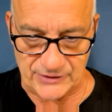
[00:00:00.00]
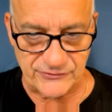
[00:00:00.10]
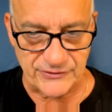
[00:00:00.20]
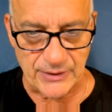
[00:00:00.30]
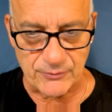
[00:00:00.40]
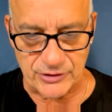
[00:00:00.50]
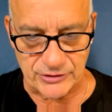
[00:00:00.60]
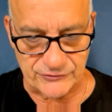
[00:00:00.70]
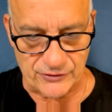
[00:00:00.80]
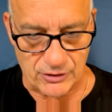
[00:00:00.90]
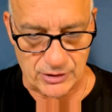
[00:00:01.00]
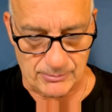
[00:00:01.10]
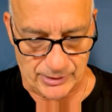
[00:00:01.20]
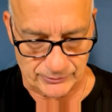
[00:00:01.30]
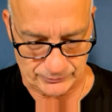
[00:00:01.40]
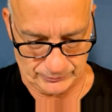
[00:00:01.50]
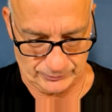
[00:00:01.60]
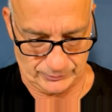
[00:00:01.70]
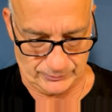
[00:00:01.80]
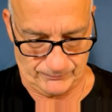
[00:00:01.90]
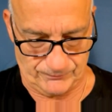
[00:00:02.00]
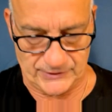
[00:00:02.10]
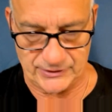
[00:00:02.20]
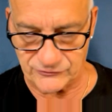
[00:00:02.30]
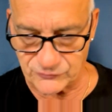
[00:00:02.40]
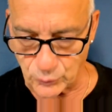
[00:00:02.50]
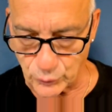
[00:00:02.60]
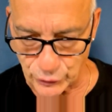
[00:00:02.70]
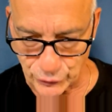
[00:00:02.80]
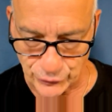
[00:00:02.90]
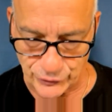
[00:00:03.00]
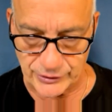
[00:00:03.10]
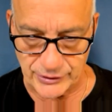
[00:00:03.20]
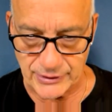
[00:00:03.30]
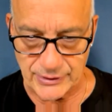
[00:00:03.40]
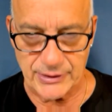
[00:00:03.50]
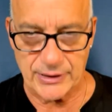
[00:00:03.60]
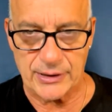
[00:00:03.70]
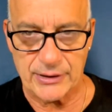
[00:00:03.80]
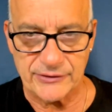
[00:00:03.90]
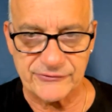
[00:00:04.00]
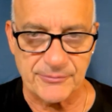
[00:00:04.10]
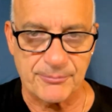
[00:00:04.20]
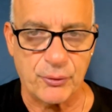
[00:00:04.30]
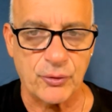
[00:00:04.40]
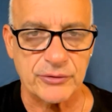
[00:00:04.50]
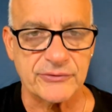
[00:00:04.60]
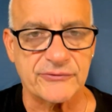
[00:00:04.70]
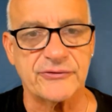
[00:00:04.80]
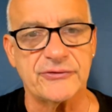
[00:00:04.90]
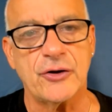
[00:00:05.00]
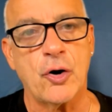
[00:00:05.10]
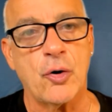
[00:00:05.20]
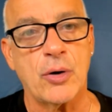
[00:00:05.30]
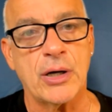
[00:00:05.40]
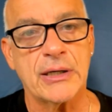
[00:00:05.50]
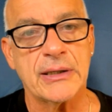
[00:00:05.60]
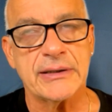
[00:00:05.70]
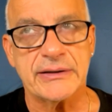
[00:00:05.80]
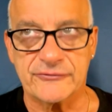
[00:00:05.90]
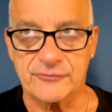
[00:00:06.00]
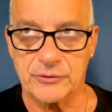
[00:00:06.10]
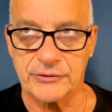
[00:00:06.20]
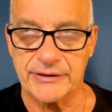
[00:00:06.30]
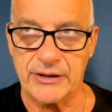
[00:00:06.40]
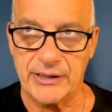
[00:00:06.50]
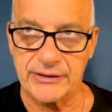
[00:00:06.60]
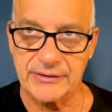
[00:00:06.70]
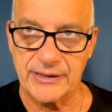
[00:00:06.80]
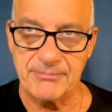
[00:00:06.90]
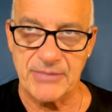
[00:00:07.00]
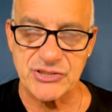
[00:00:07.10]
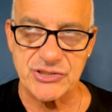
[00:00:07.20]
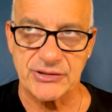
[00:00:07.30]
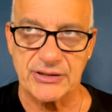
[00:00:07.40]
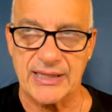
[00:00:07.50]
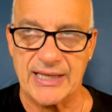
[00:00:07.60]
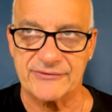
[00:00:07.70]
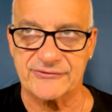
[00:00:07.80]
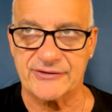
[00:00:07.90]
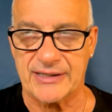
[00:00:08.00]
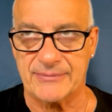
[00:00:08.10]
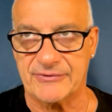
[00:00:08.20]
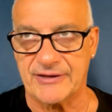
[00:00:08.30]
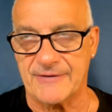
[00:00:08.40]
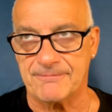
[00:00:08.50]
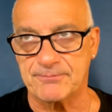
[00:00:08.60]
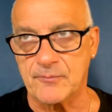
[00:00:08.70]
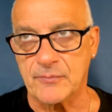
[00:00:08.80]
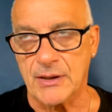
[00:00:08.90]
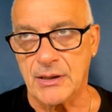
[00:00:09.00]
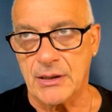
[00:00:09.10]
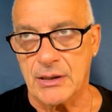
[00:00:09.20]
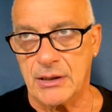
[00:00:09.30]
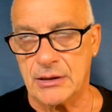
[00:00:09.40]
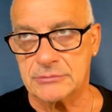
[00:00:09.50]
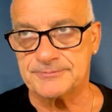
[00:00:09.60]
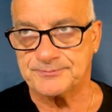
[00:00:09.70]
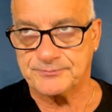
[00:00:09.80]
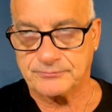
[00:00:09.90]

today we're going to talk about his word. It's important to know his word. Now, I mentioned the last time that, we are